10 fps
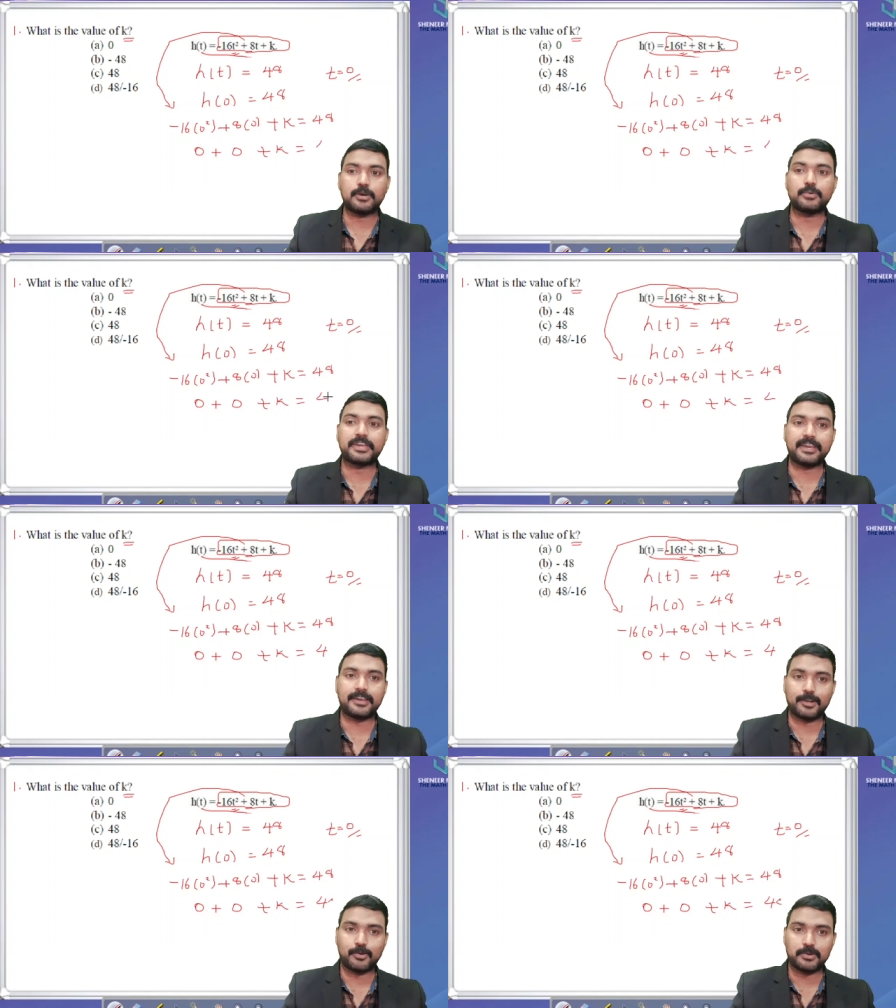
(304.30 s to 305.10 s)
Now
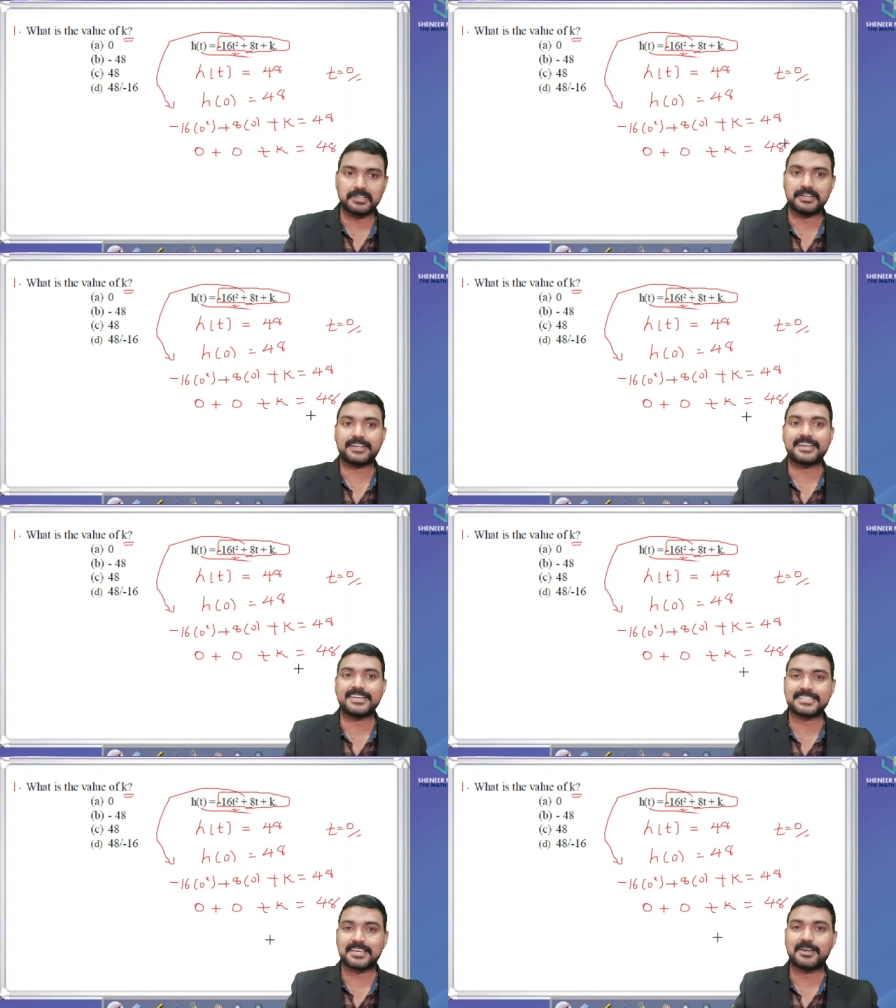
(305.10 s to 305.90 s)
k alone there, k
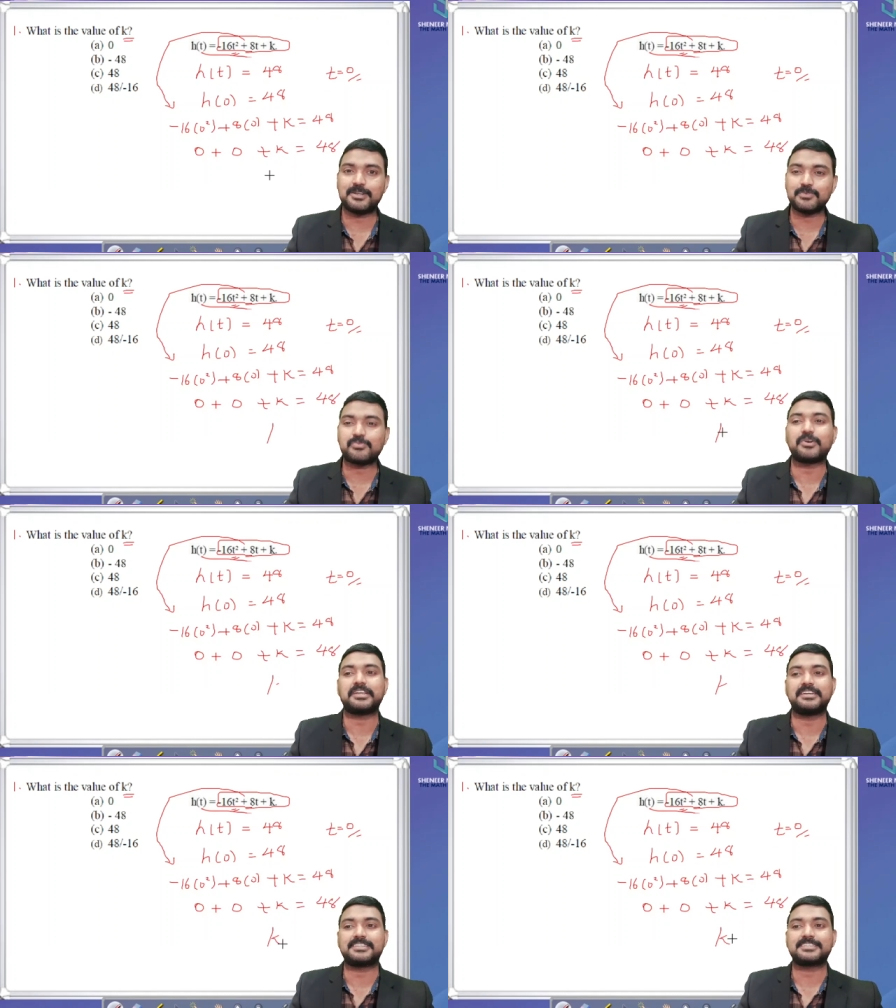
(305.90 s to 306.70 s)
is equal to
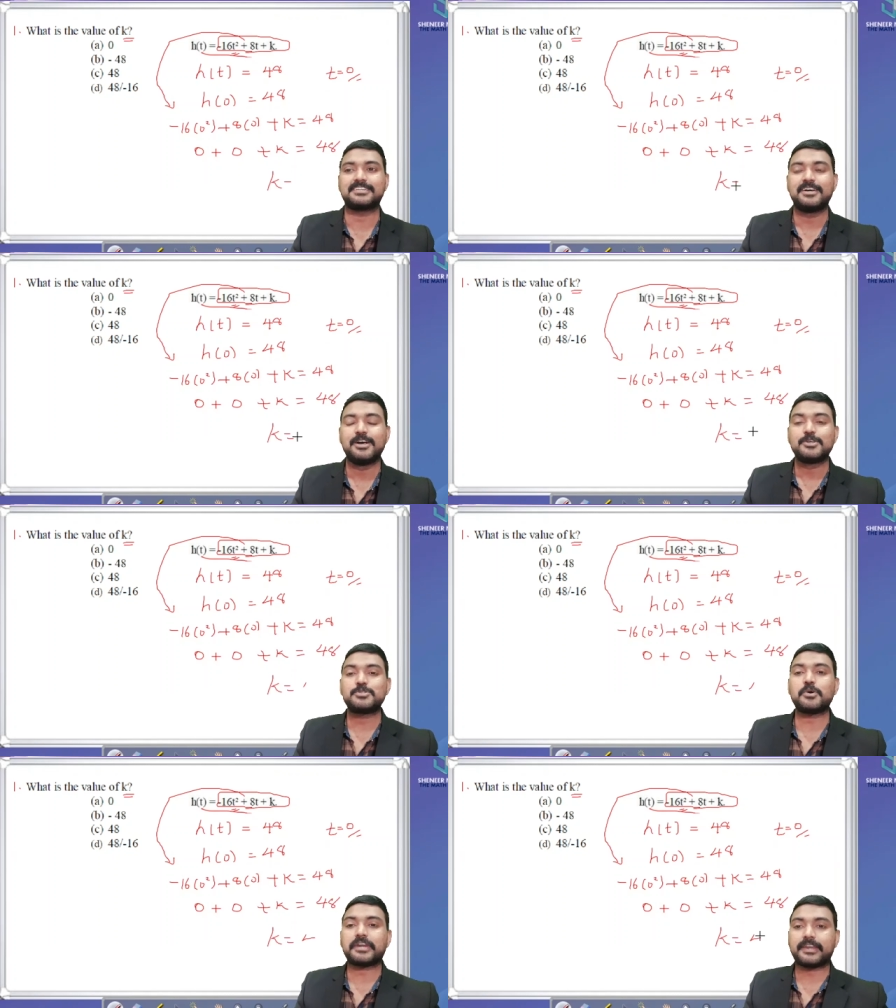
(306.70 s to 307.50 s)
48.
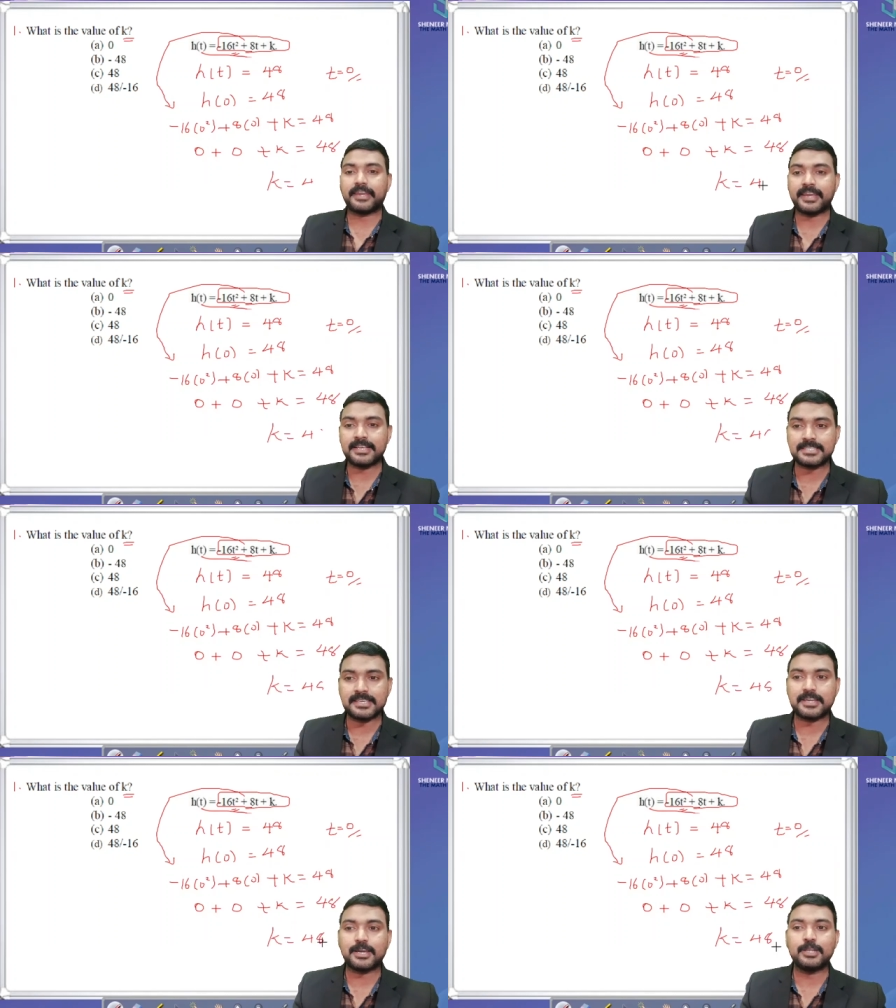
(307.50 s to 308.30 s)
So k is
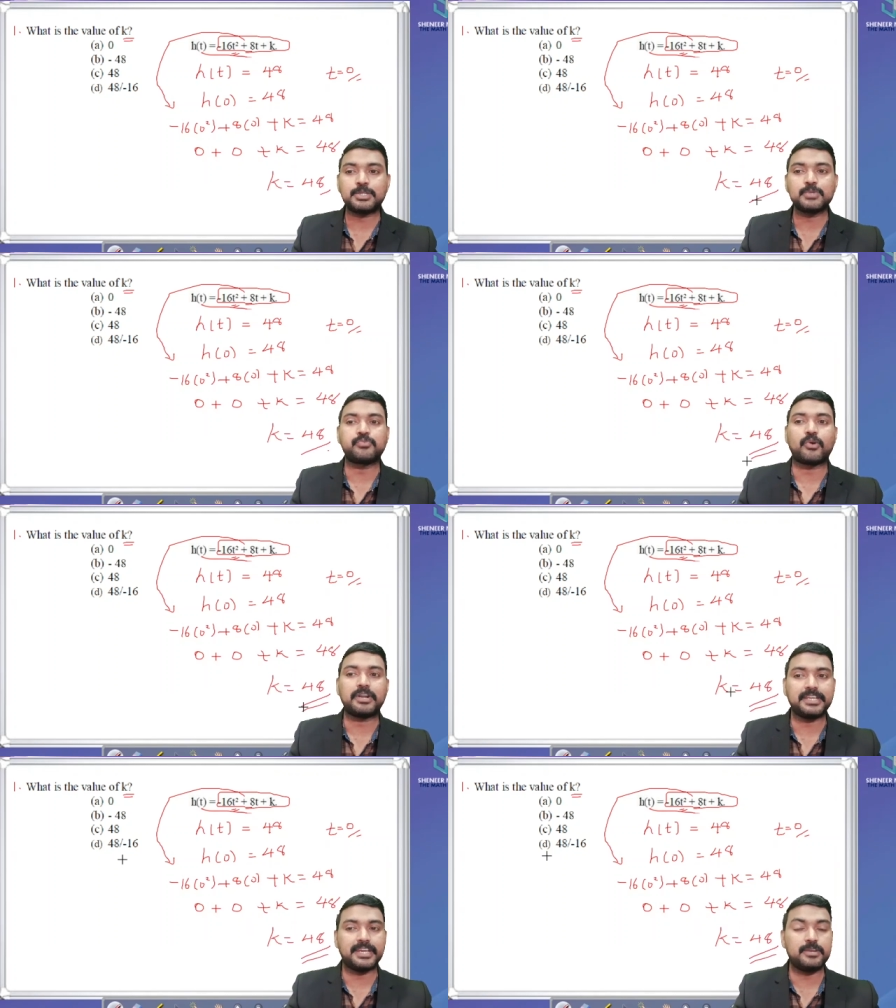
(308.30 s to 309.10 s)
equal to
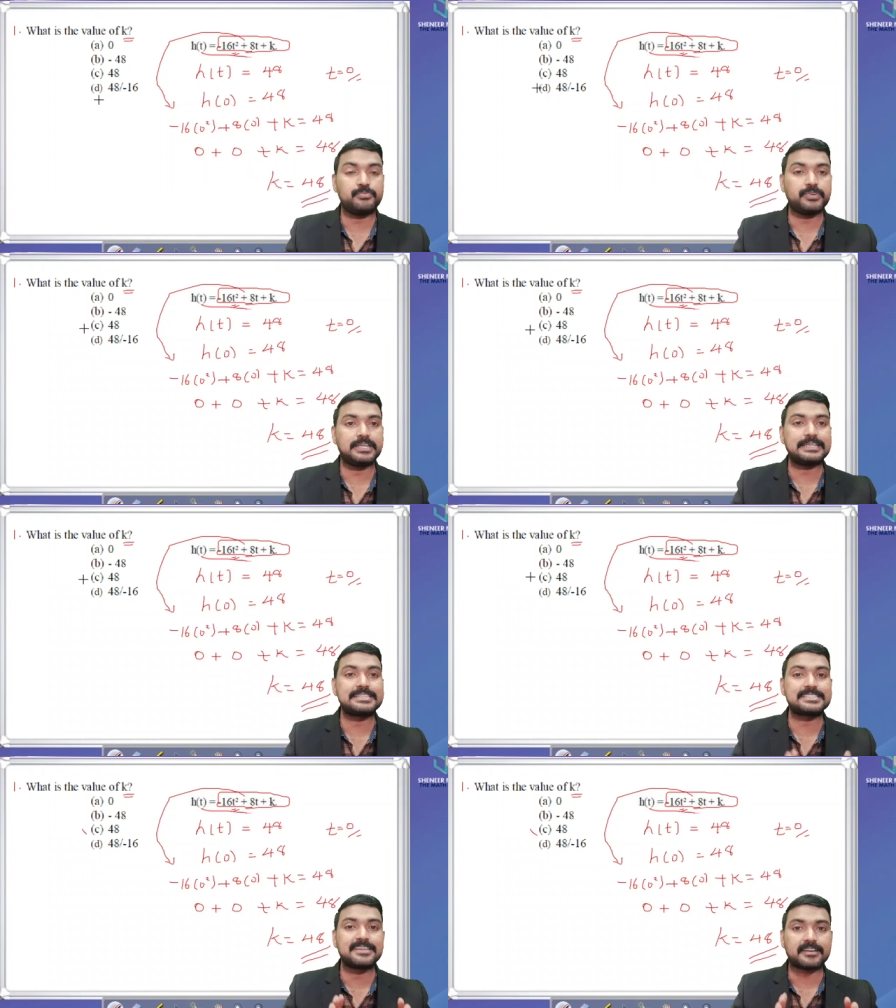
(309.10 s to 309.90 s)
48 feet
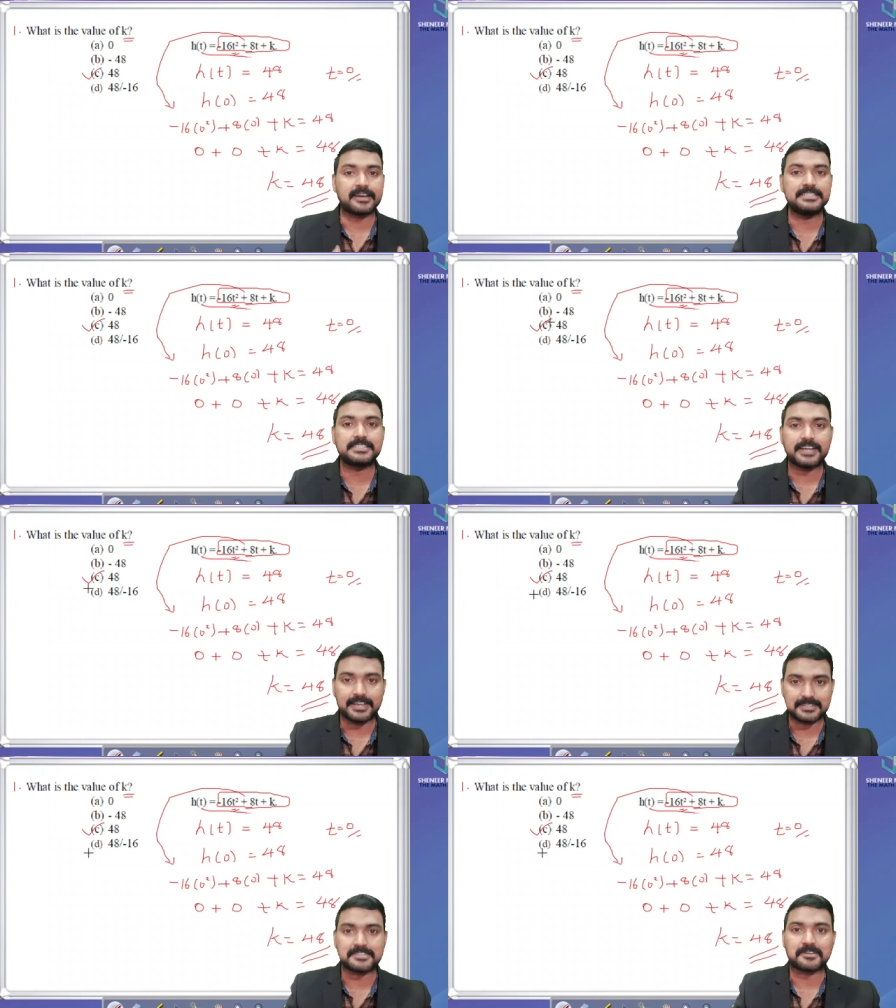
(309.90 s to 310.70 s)
is the right
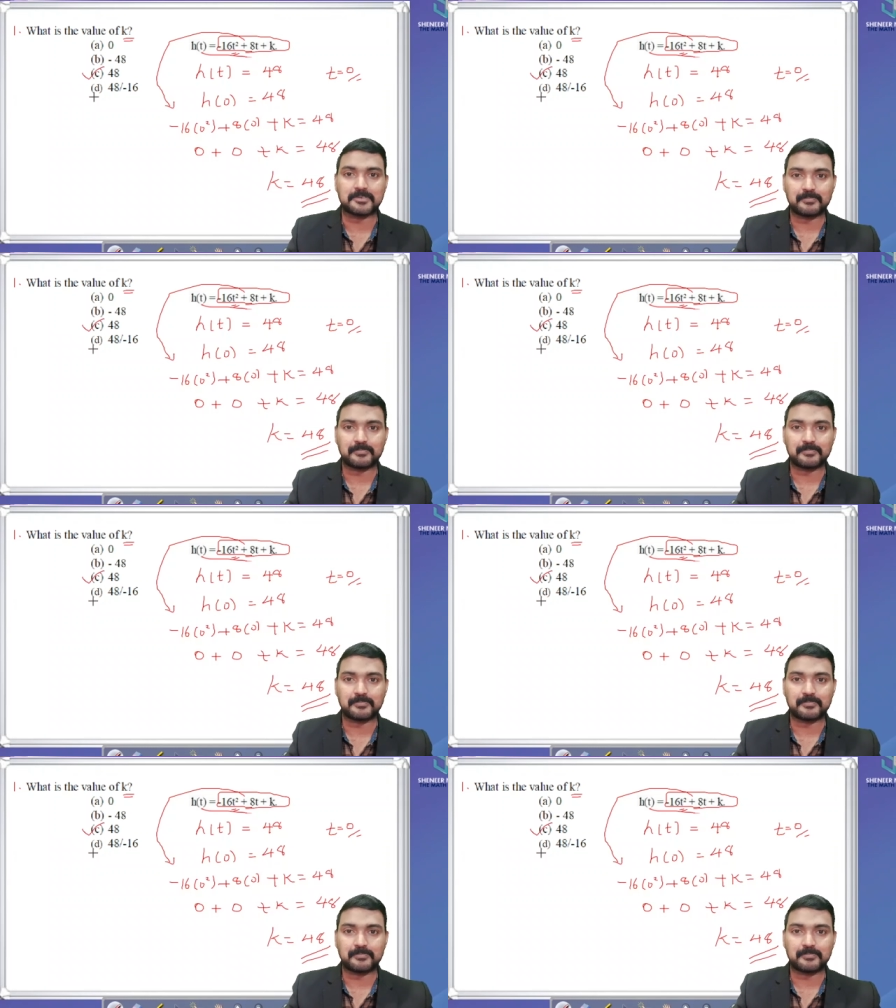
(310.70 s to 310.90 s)
answer.